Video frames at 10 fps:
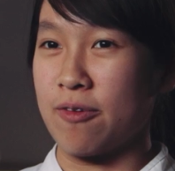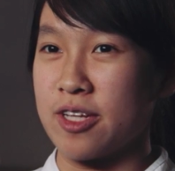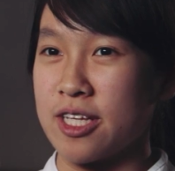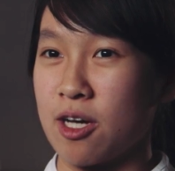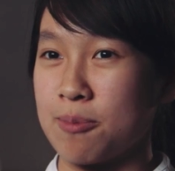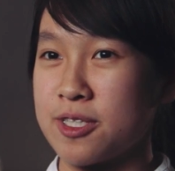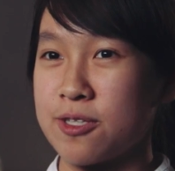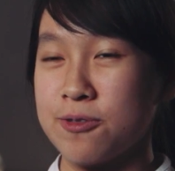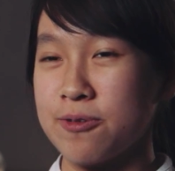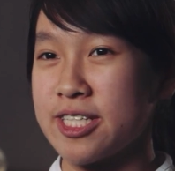of the top
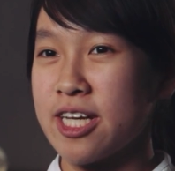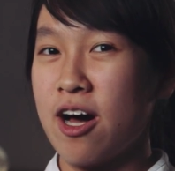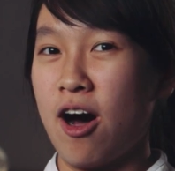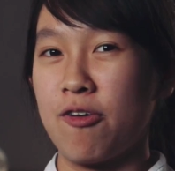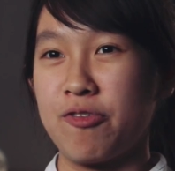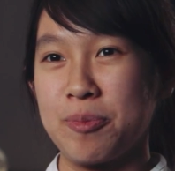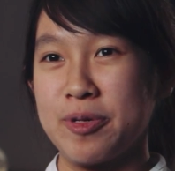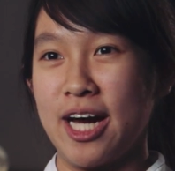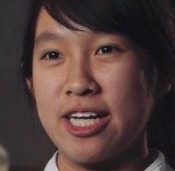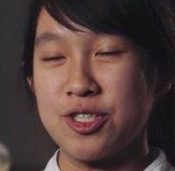schools offering
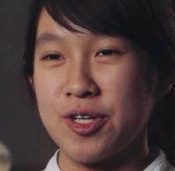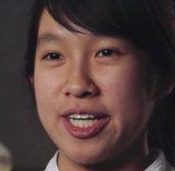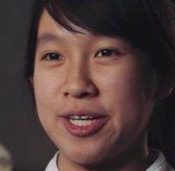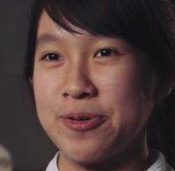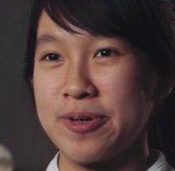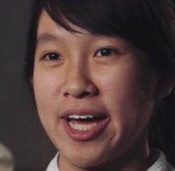podiatry in the